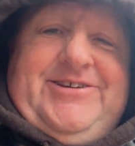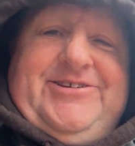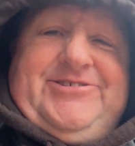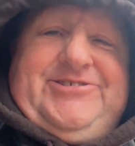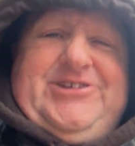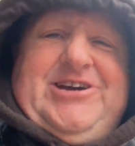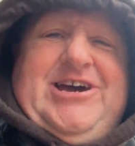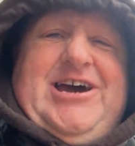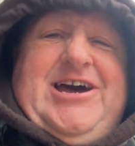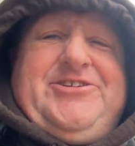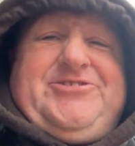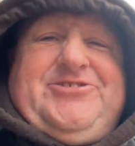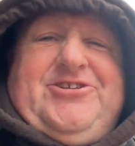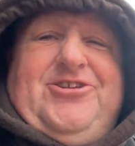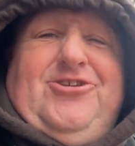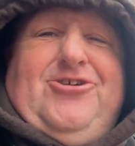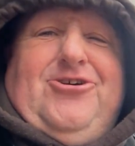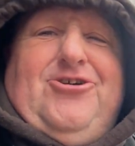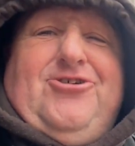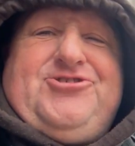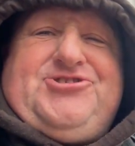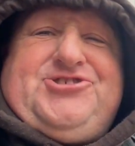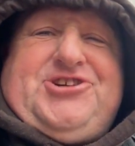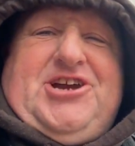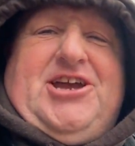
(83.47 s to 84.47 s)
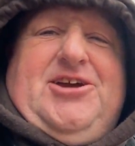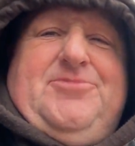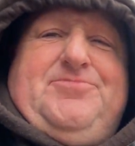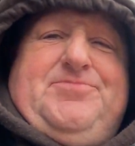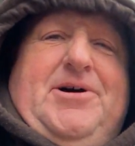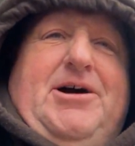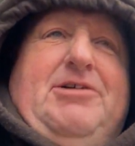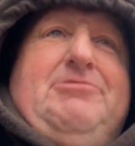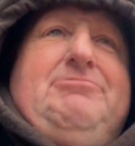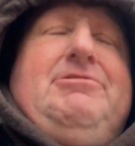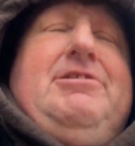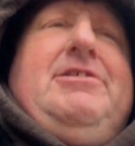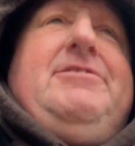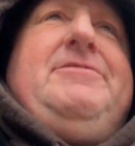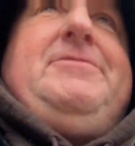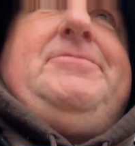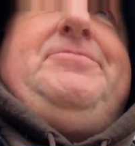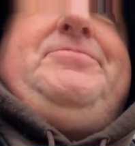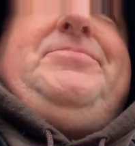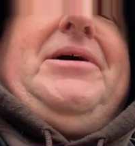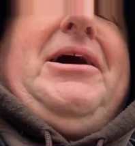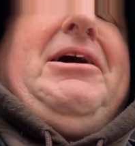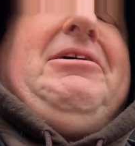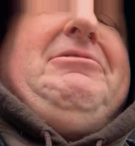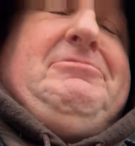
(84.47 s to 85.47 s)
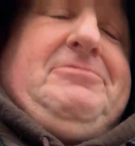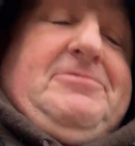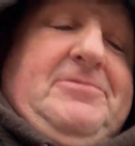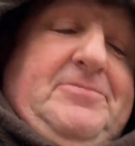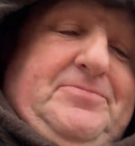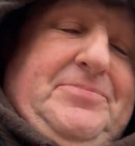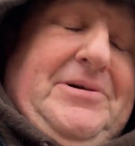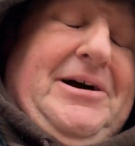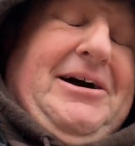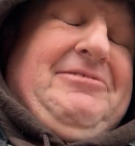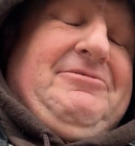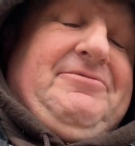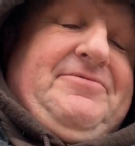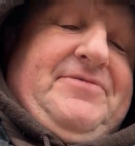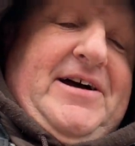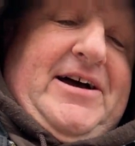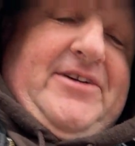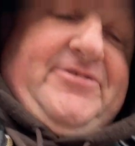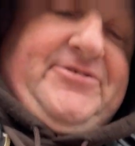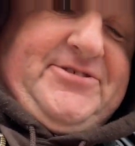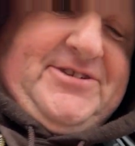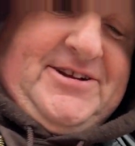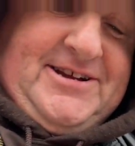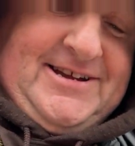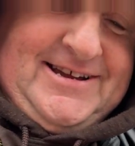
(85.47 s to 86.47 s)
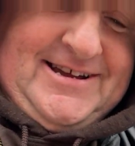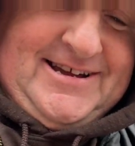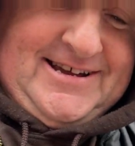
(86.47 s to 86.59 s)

Shout out to Lord J of Belfast.